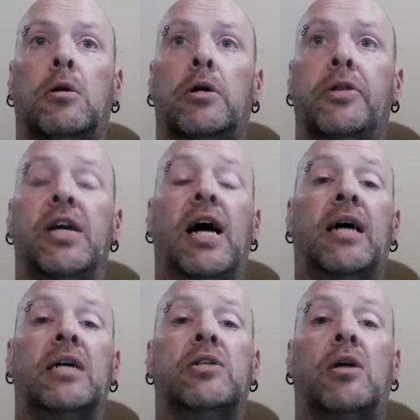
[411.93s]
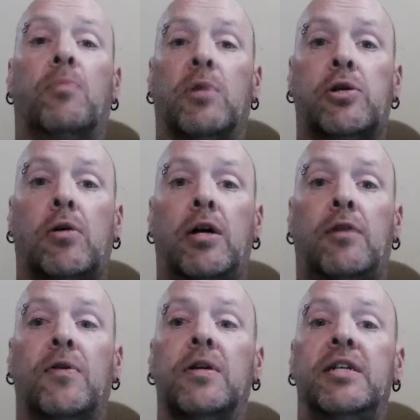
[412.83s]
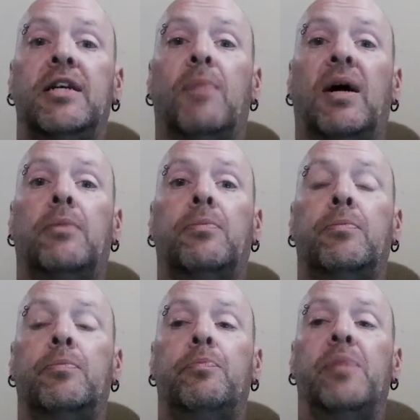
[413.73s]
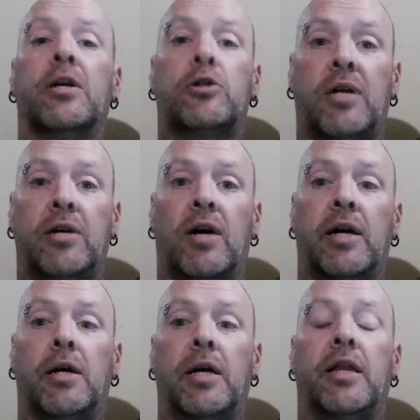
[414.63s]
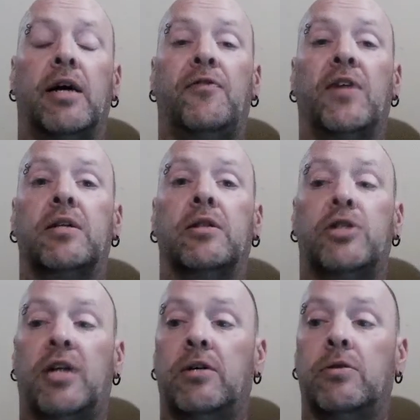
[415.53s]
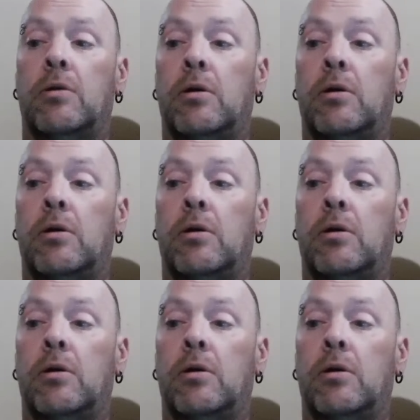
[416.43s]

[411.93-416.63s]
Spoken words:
the odds are much greater for a teen mom being a train wreck and that affecting the child.